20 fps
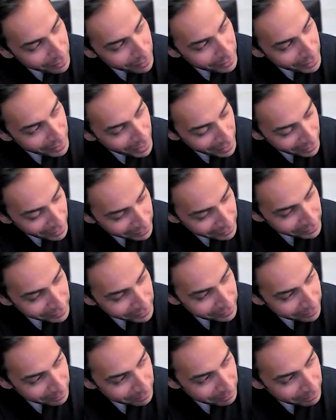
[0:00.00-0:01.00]
on
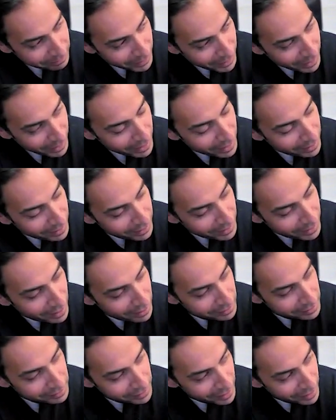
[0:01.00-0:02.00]
X,
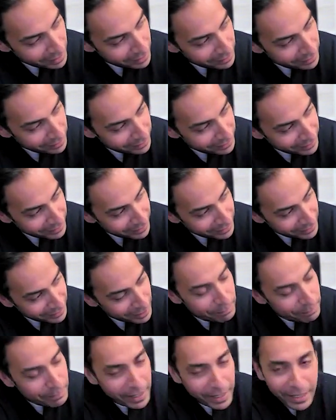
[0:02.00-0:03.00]
Connor Sen,
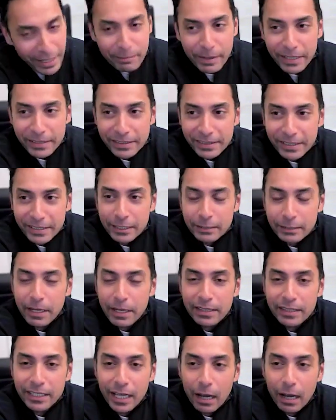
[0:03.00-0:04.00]
he basically
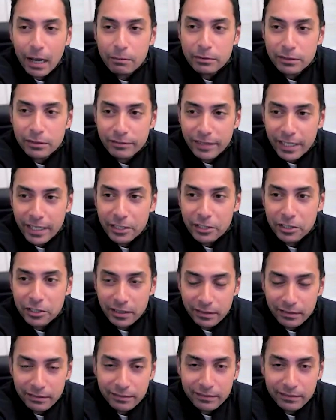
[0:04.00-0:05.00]
made the
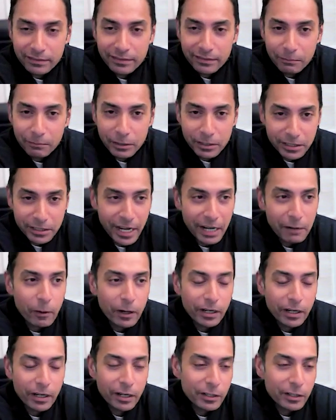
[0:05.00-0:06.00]
observation, which I
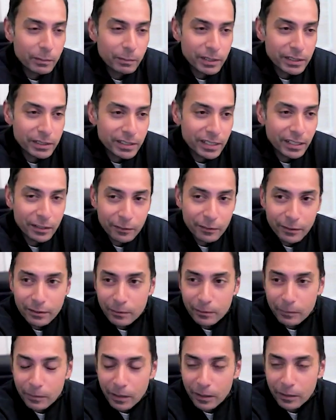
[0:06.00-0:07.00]
100%
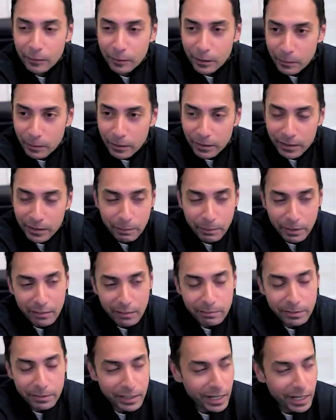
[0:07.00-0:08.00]
agree with. I mean,
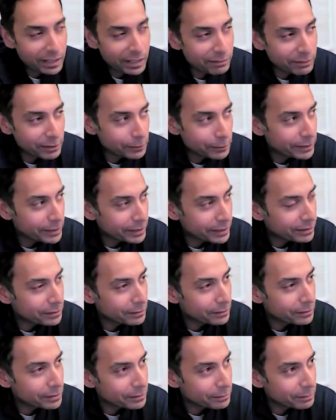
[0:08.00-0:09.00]
I've been kind of alluding
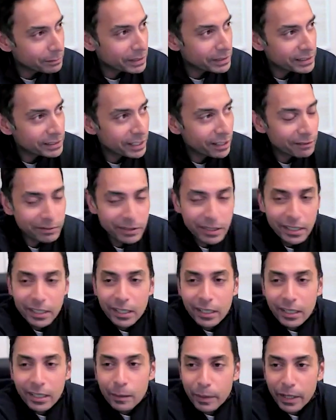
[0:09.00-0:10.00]
to it myself,
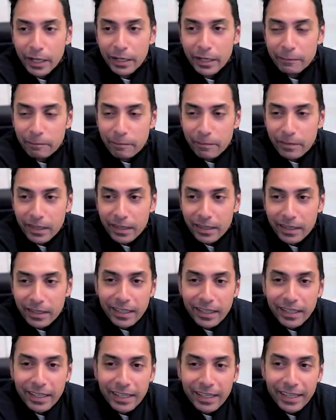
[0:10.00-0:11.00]
but
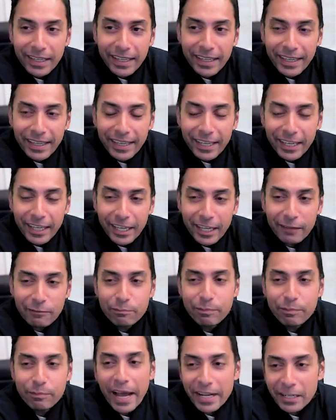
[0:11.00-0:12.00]

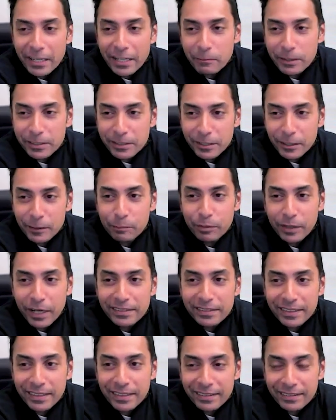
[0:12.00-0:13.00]
if Biden were still
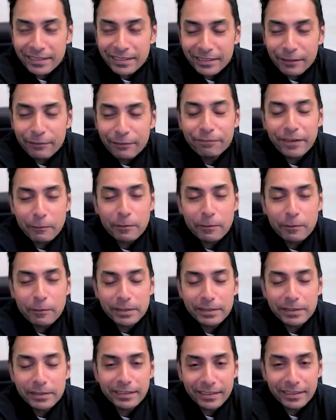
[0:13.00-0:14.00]
president, the Fed would
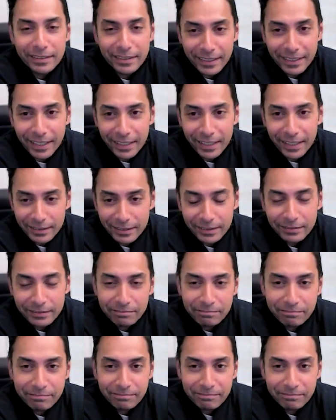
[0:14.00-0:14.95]
be signaling cuts.